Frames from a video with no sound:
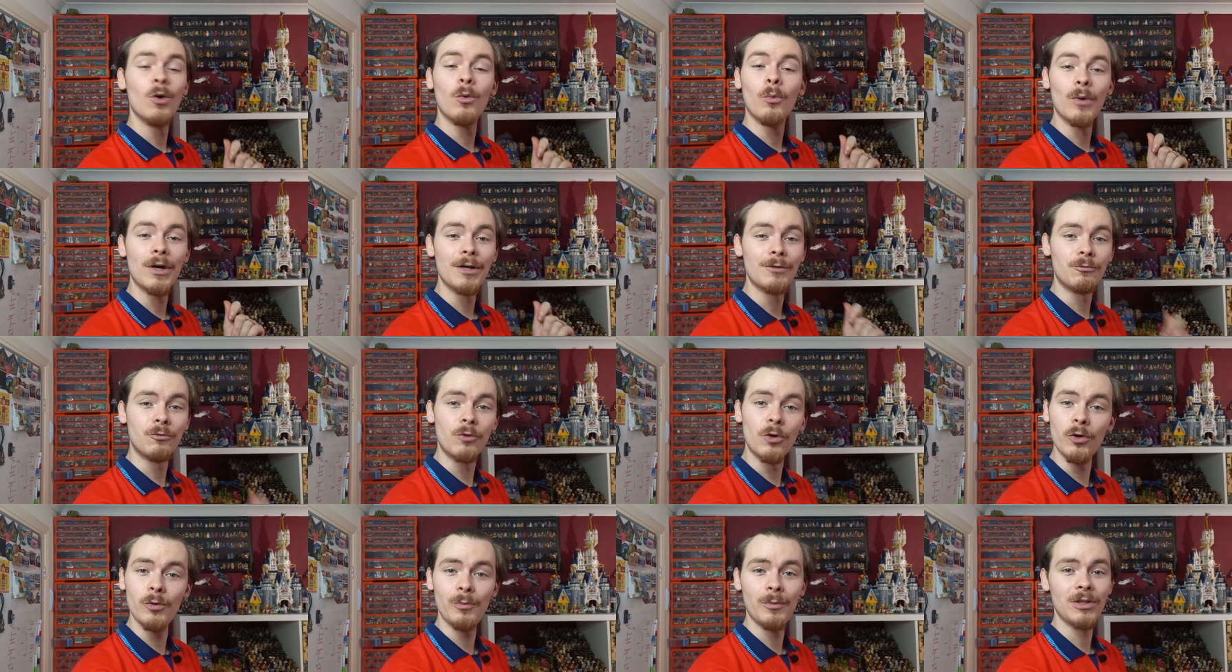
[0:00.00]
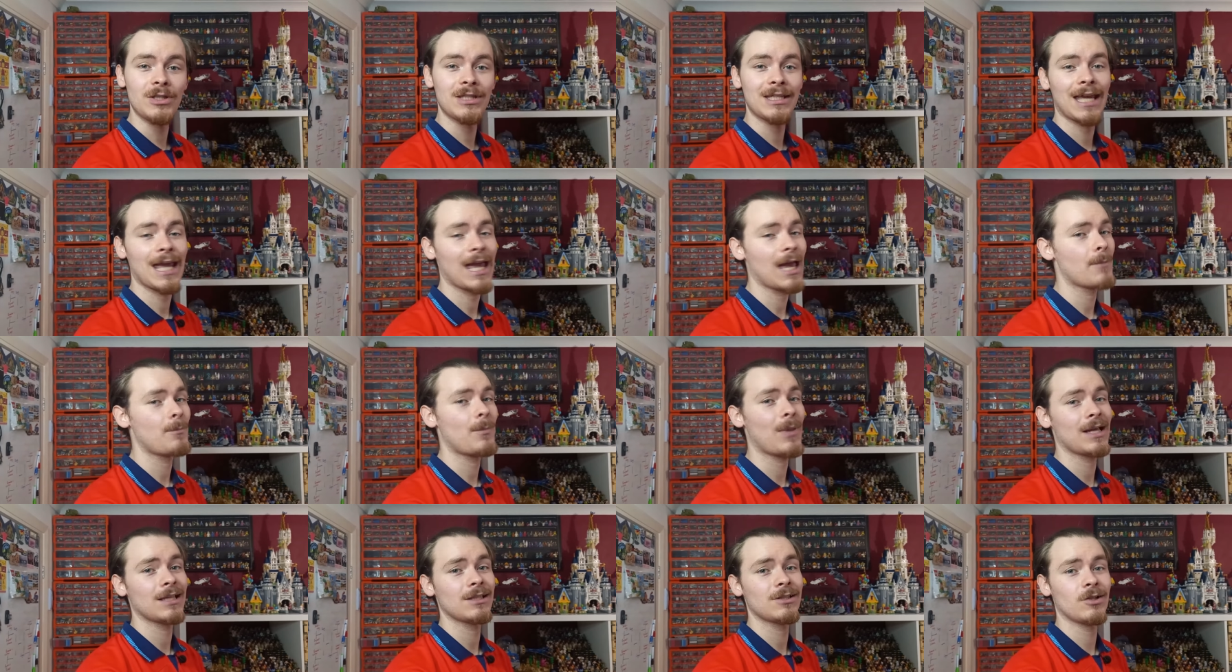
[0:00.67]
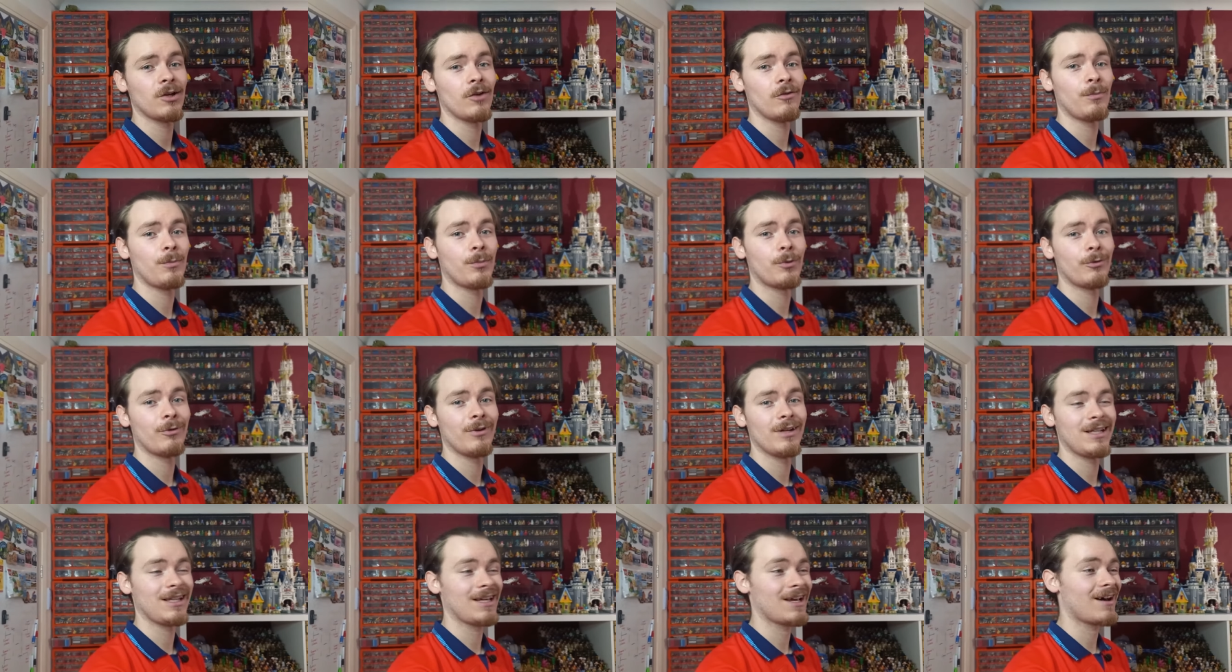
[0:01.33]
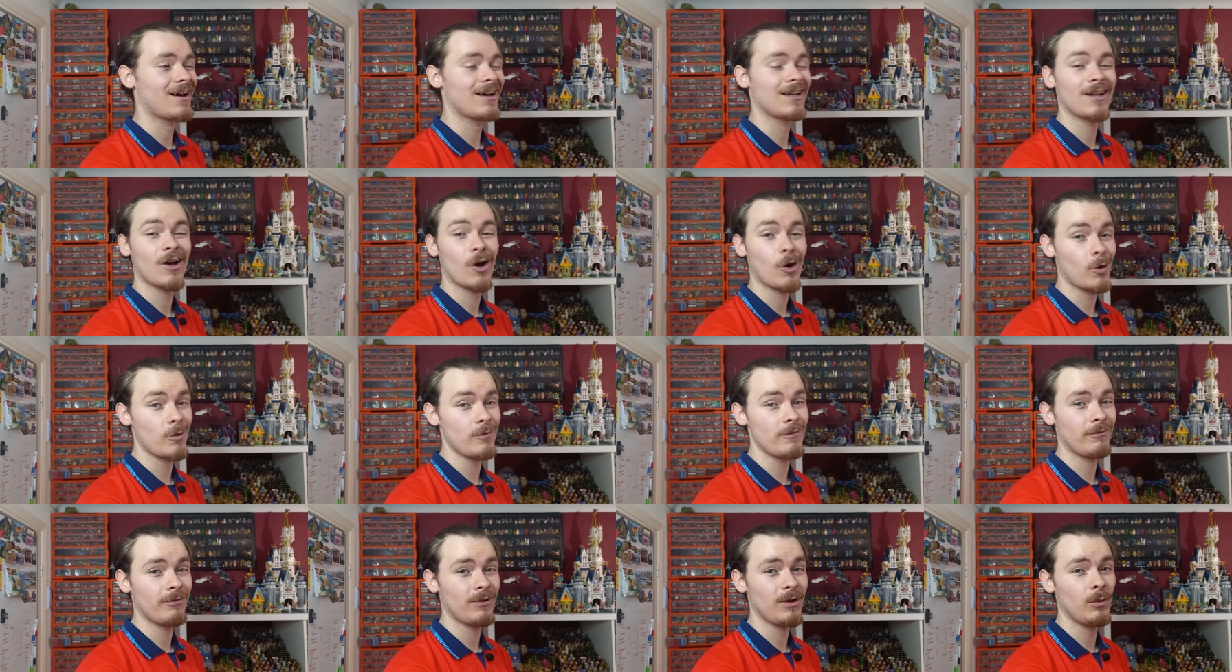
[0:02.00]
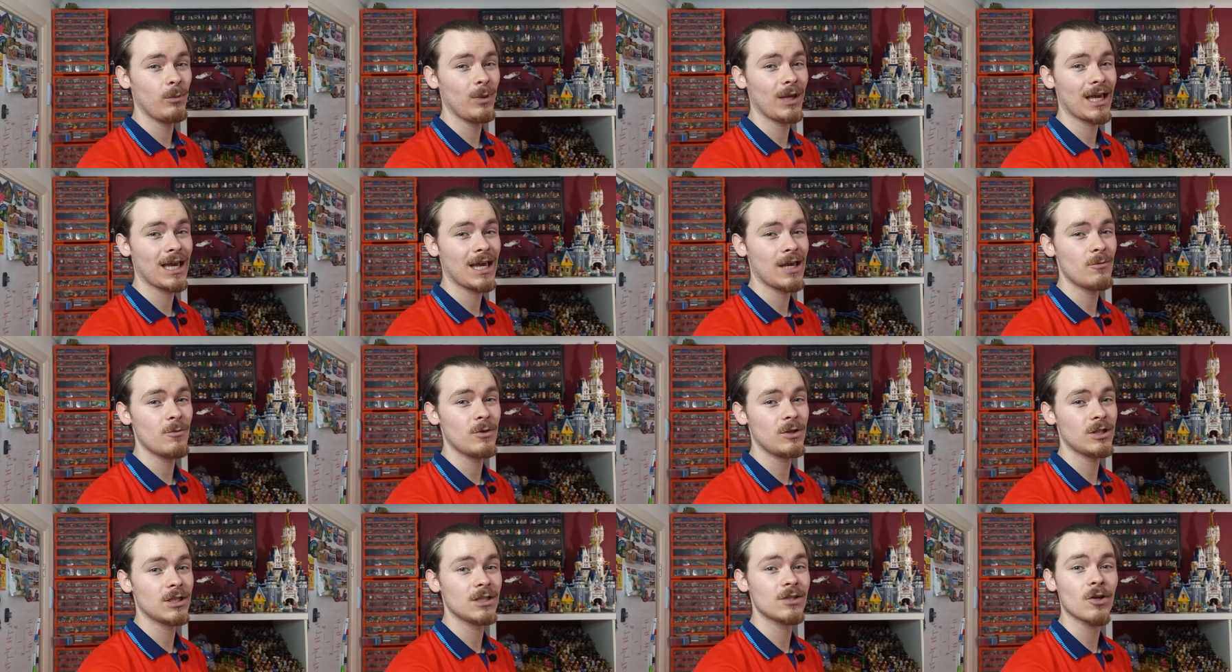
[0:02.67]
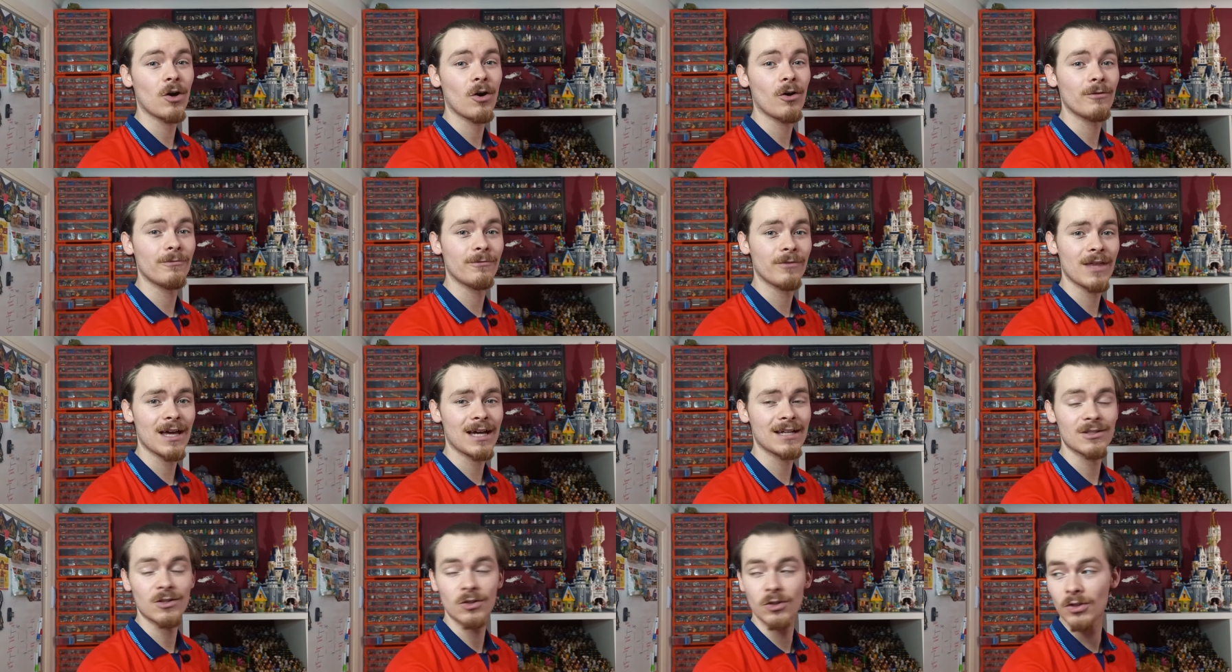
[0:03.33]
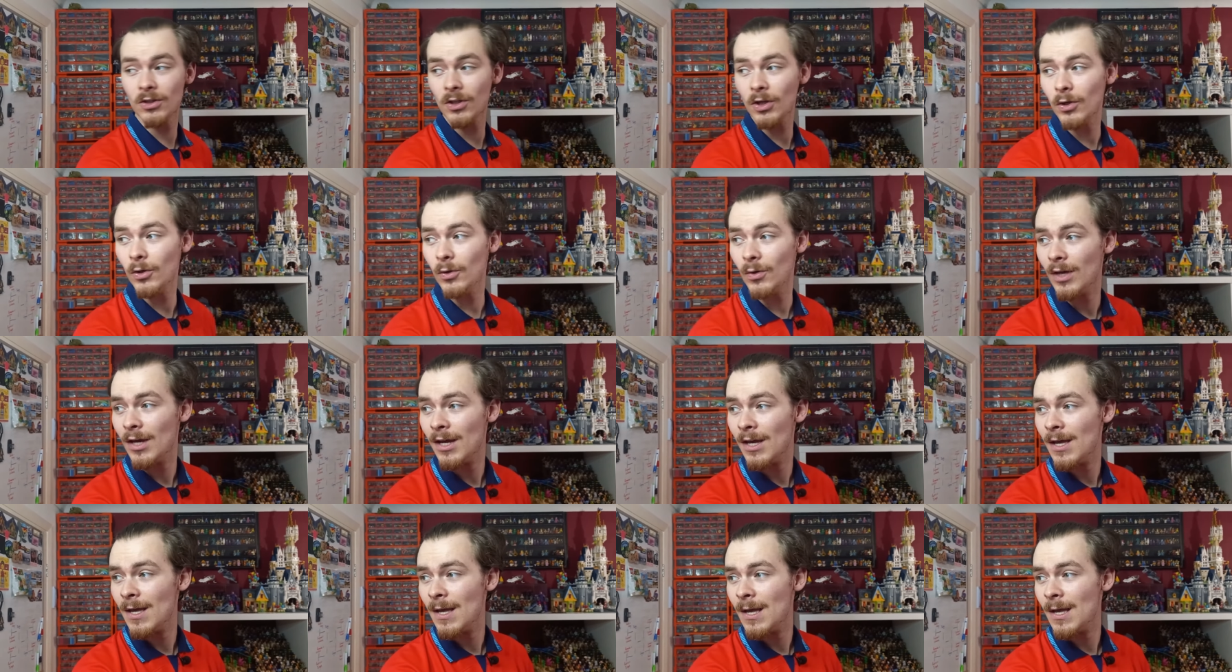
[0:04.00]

We're rumored to get a Battle of Peridea and hopefully we get images of that soon.